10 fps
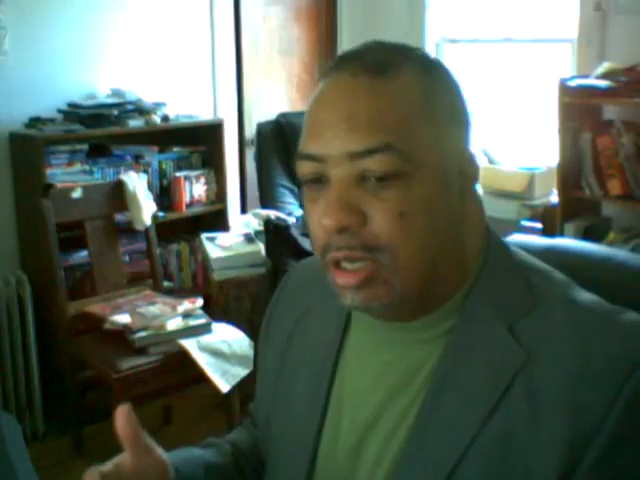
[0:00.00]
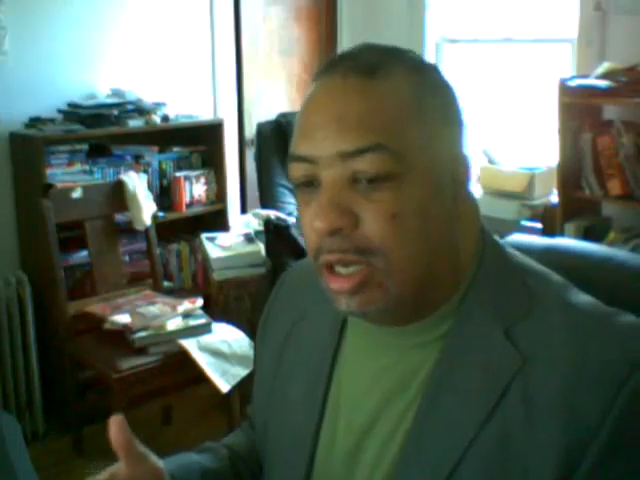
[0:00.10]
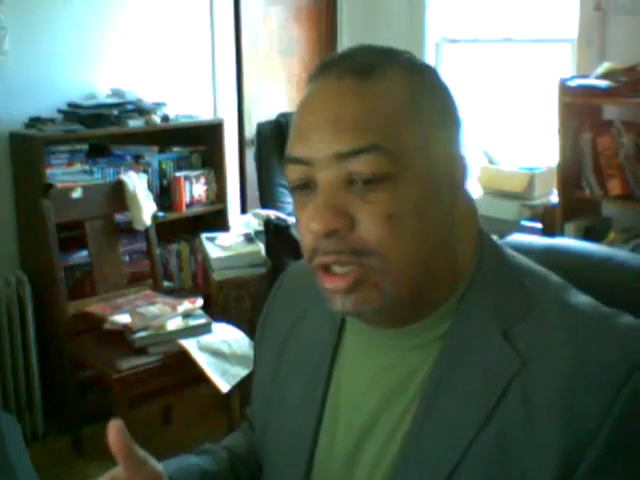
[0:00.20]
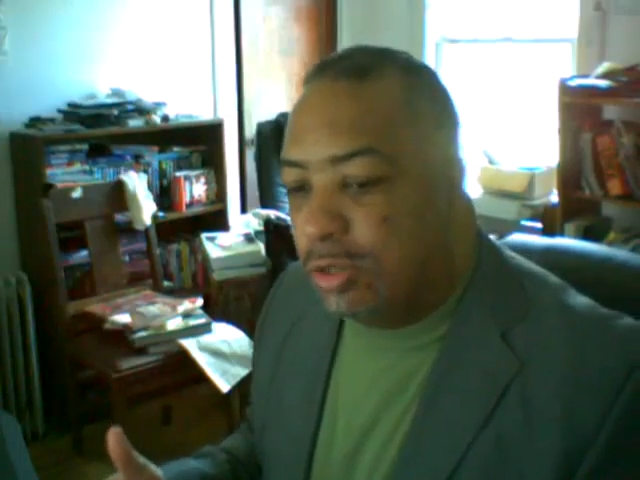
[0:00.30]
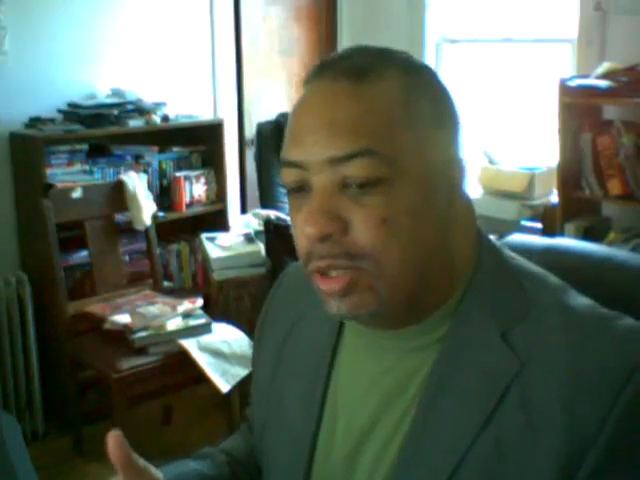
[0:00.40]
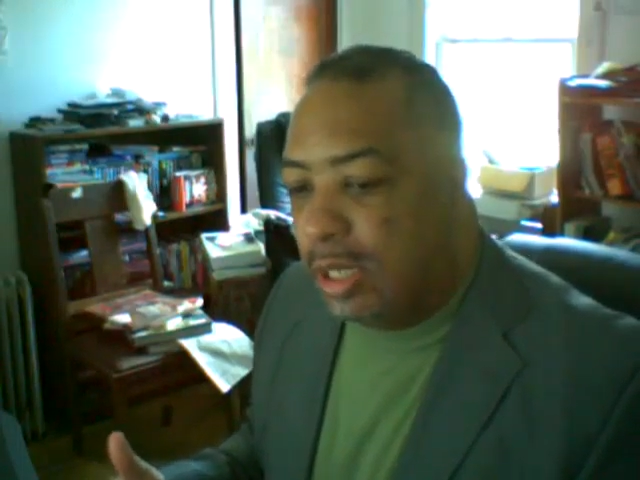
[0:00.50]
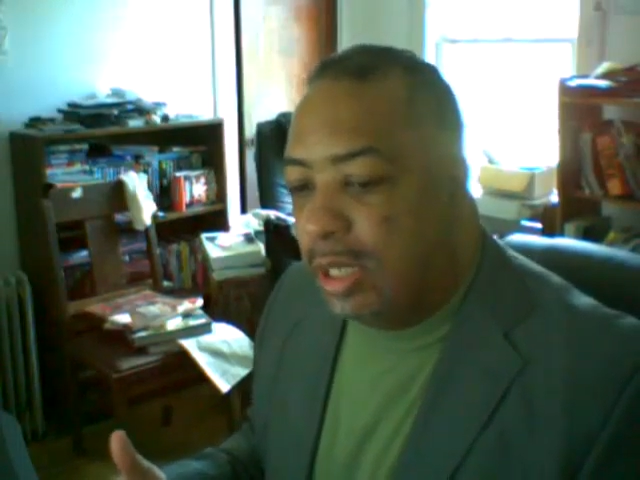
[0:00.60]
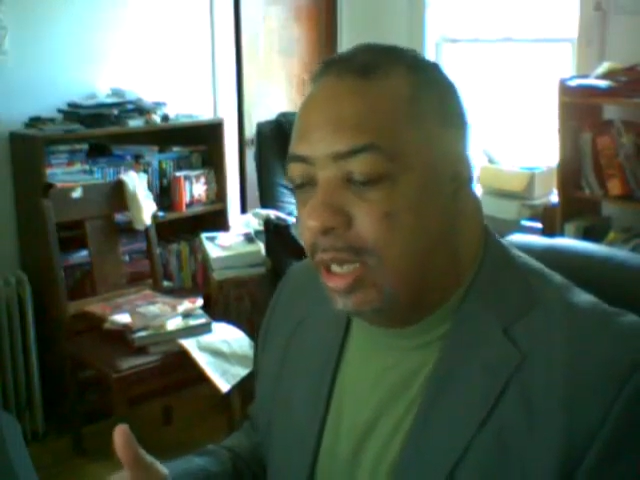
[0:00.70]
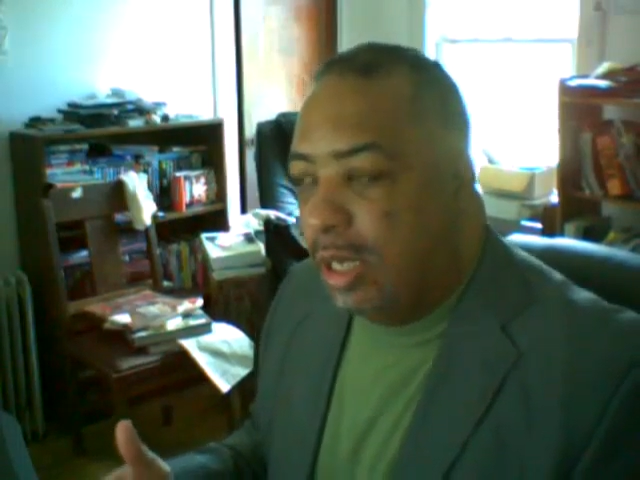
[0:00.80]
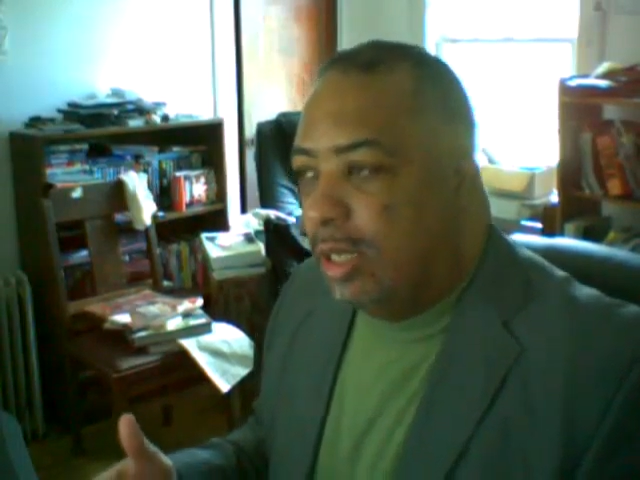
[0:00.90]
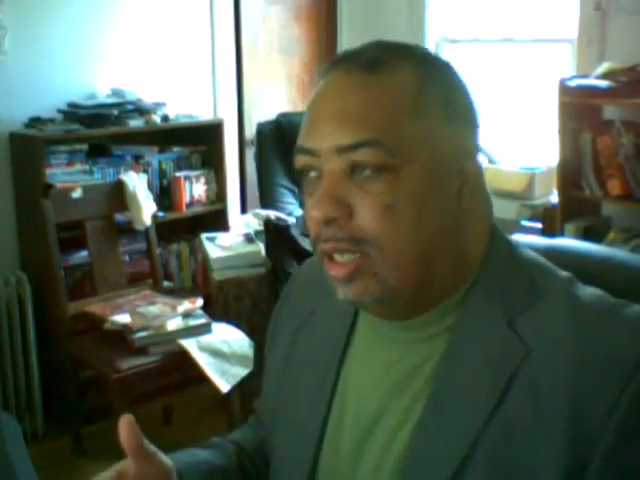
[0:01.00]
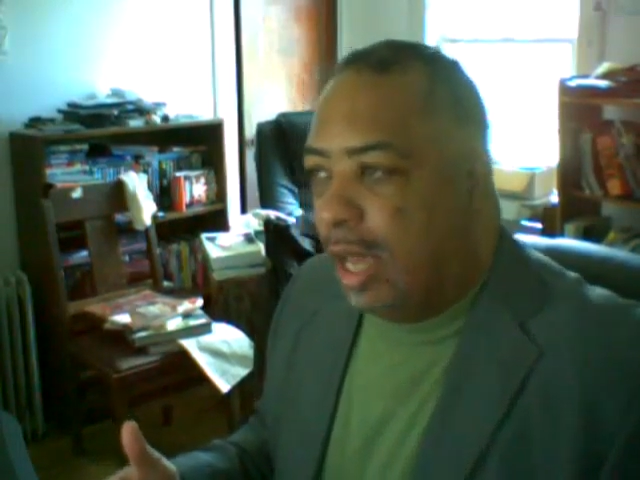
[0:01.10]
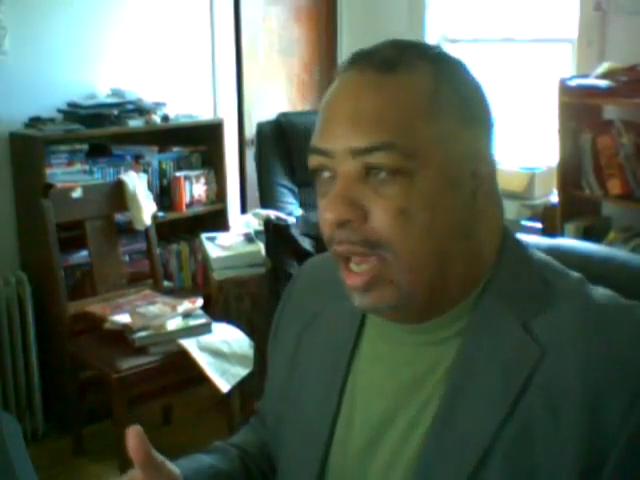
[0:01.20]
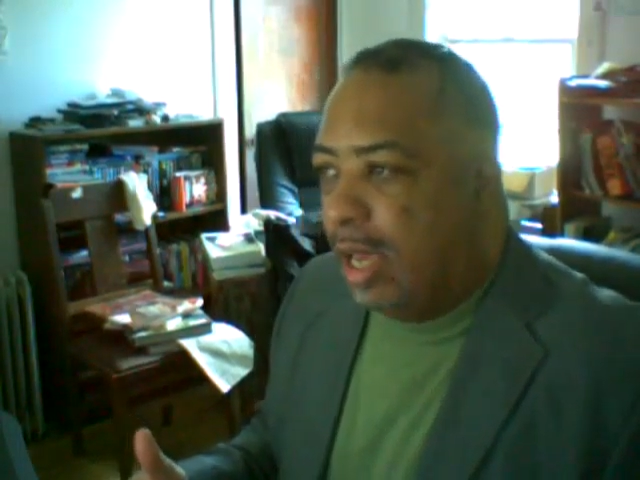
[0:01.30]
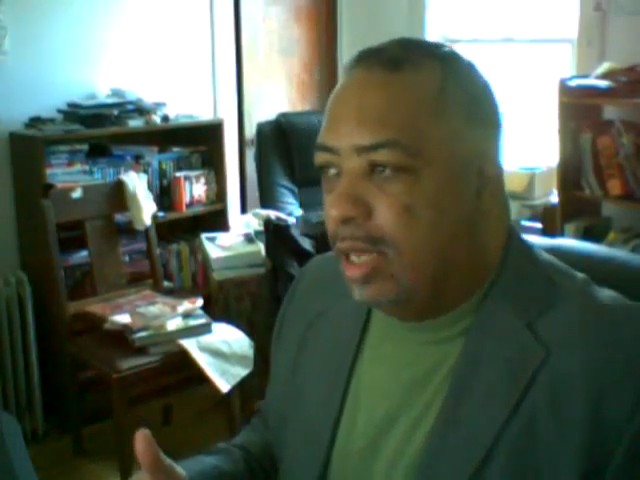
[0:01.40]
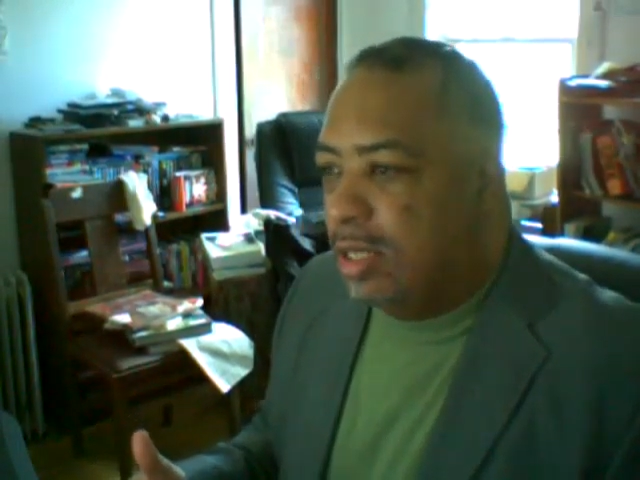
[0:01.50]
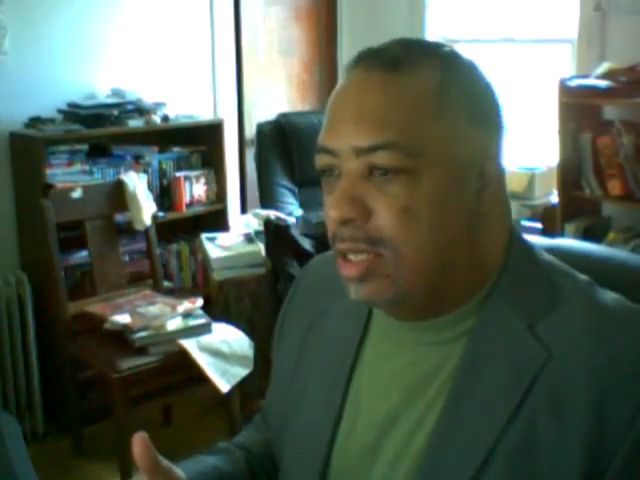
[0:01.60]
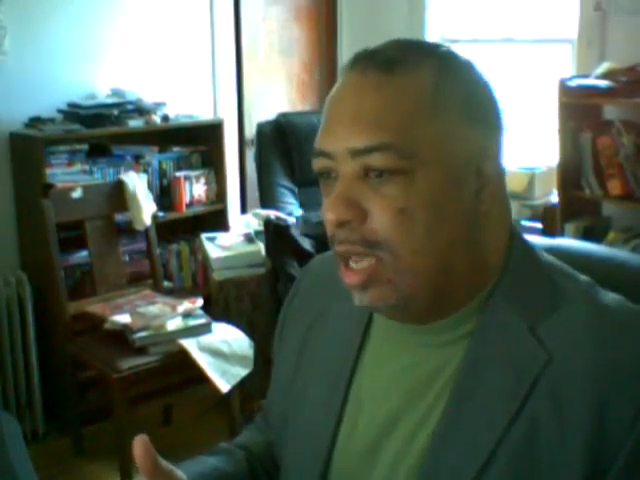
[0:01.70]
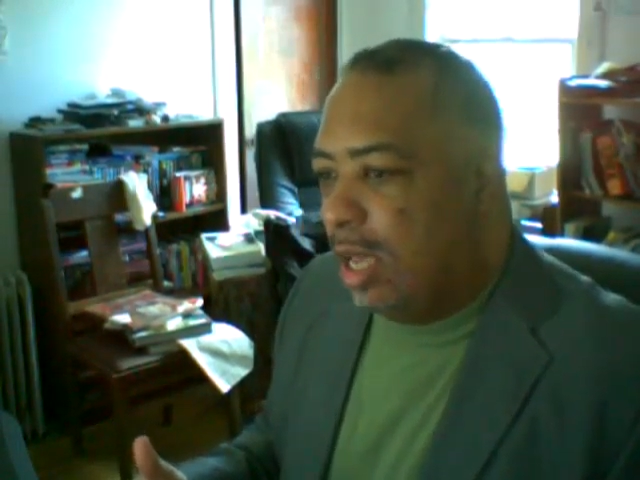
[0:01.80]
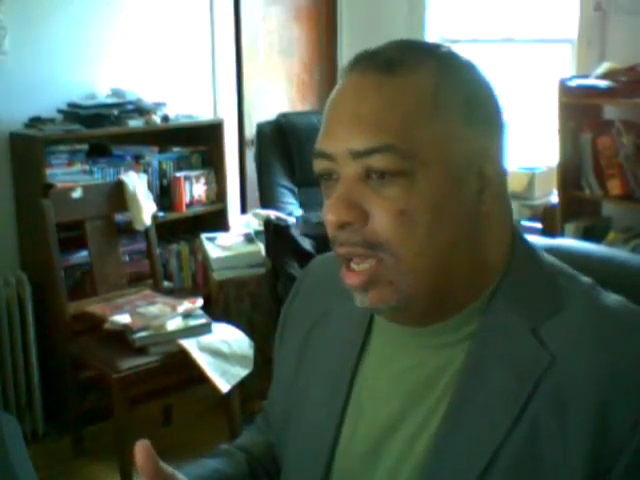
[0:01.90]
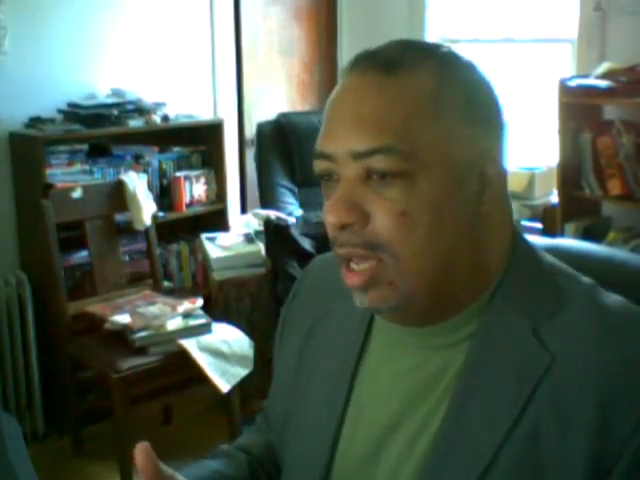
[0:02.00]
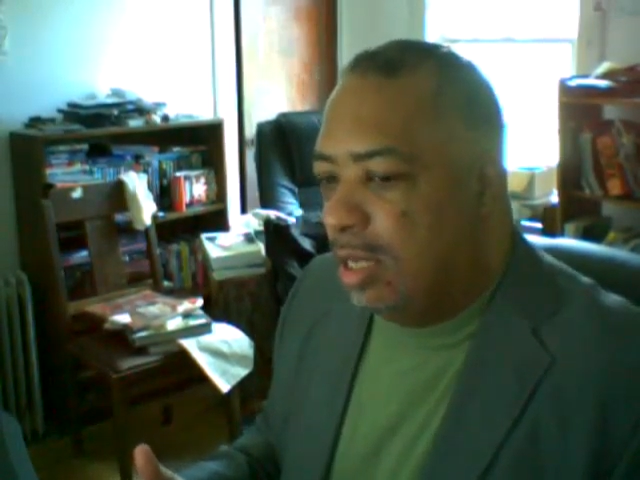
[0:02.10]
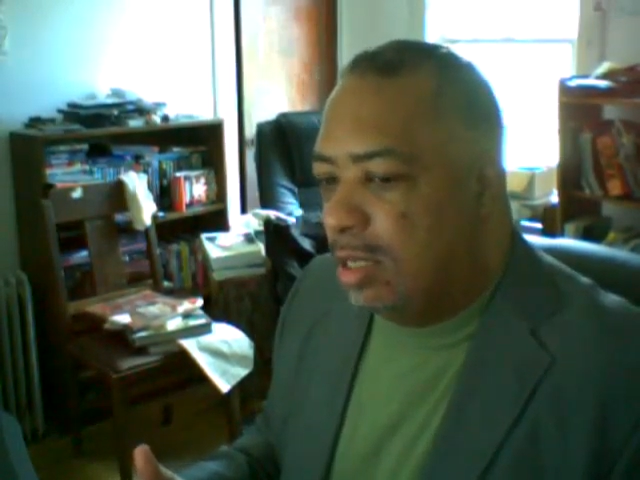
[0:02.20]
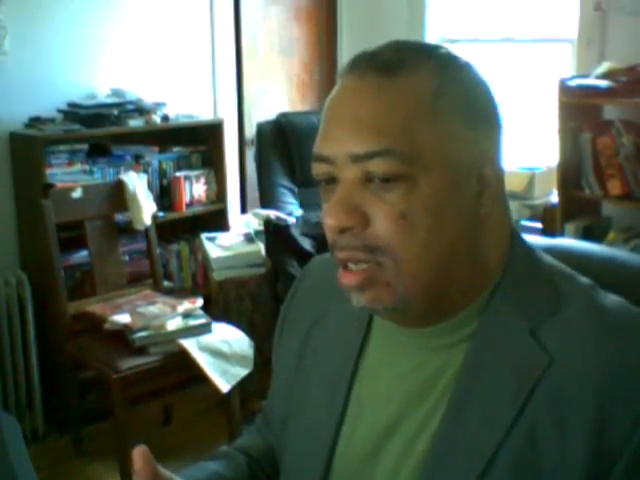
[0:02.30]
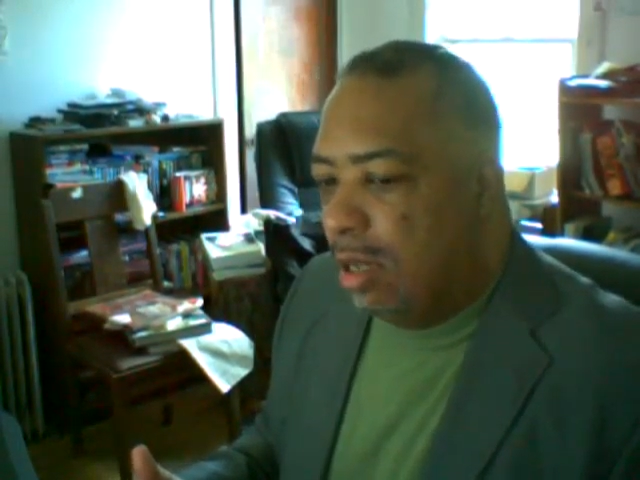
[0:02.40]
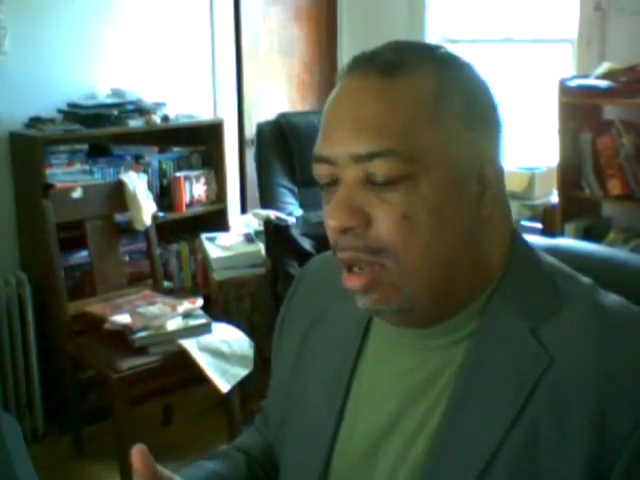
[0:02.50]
country that says,